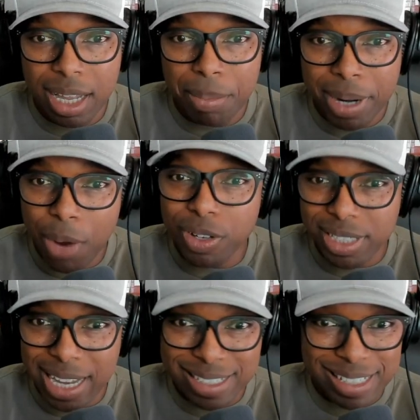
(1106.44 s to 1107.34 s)
But I
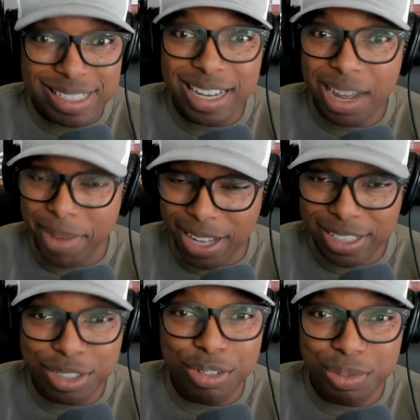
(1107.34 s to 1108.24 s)
want Texas to come out
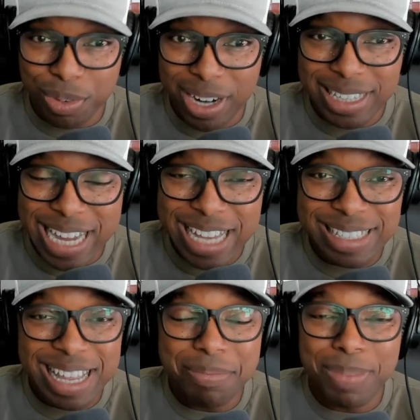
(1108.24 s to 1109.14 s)
and do some great
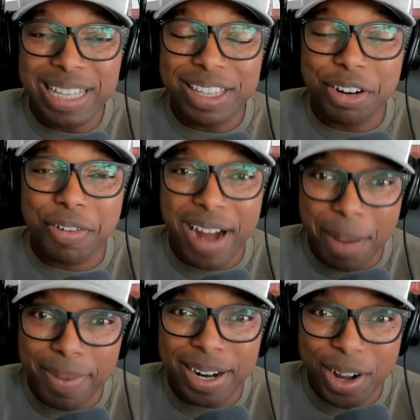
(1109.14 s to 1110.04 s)
things and beat the
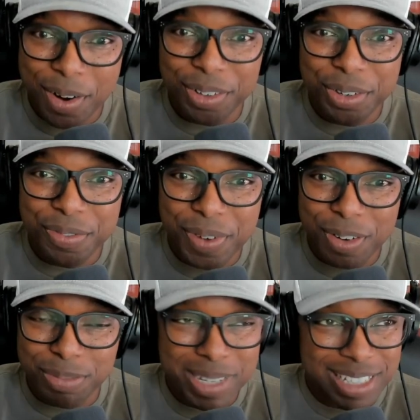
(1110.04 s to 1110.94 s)
crap out of OU,
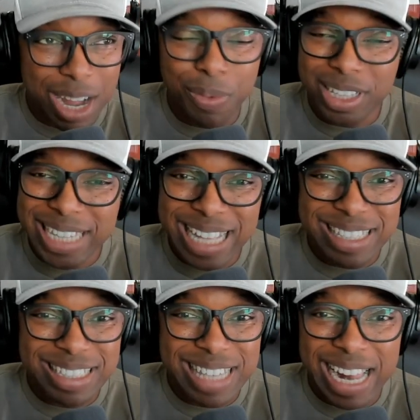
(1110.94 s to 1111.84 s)
folks, because I want that
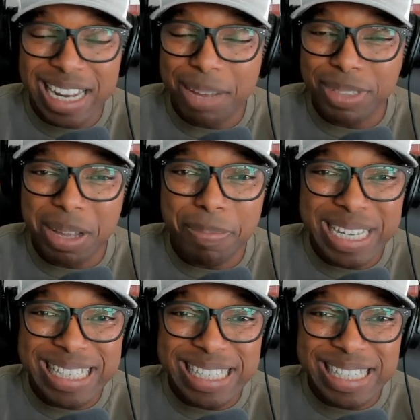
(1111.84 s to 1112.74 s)
stadium to
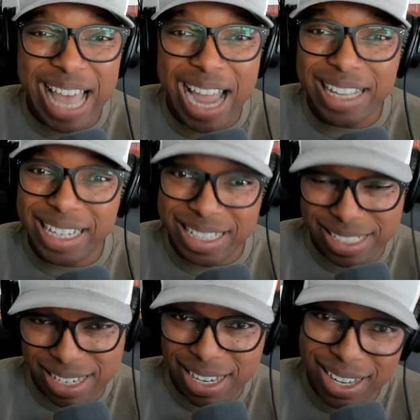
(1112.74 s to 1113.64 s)
be
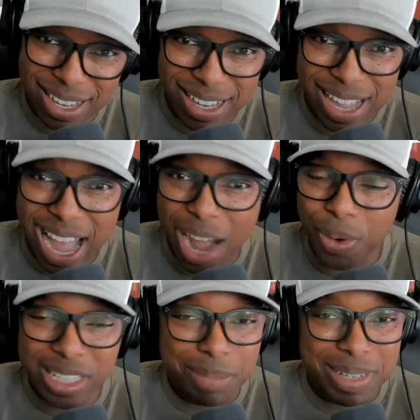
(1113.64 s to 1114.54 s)
silent. I
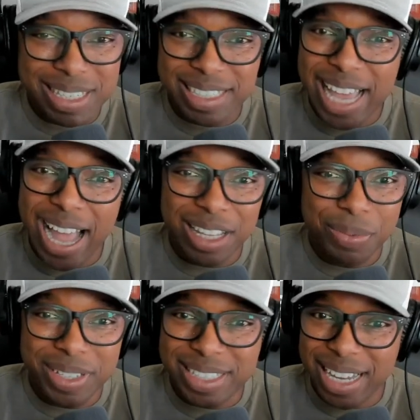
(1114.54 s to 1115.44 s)
want it to be
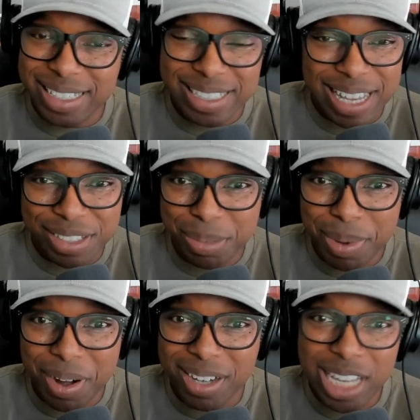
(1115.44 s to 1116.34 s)
silent when Texas has the
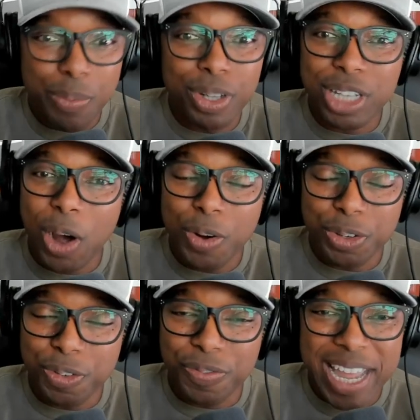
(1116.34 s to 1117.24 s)
ball because I want the
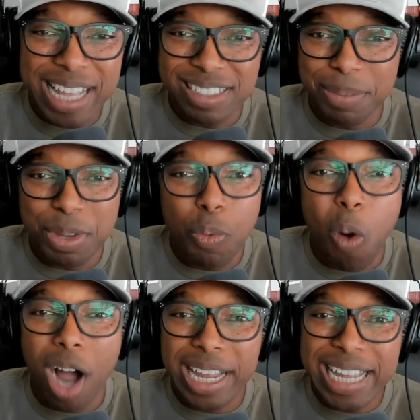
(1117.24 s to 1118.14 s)
OU fans to be
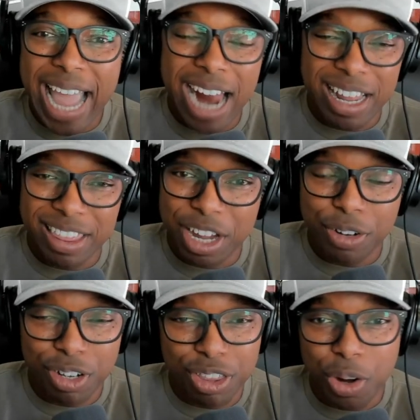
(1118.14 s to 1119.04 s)
walking out of there in
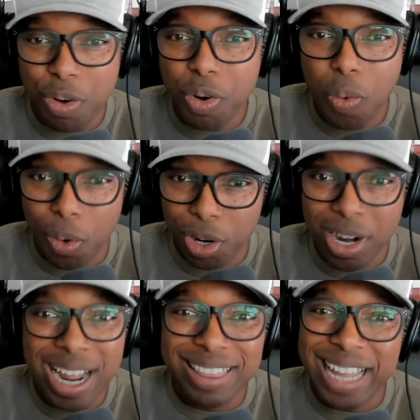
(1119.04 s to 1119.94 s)
the third quarter
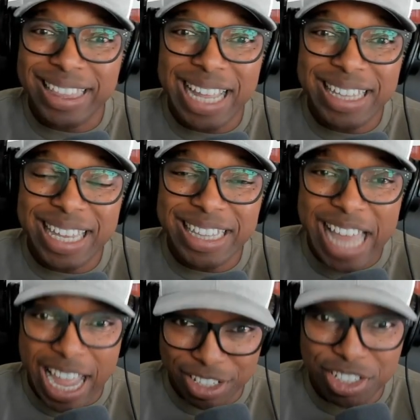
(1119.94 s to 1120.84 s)
like they did
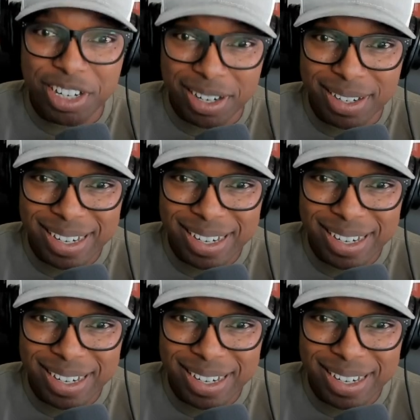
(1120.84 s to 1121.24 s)
last year.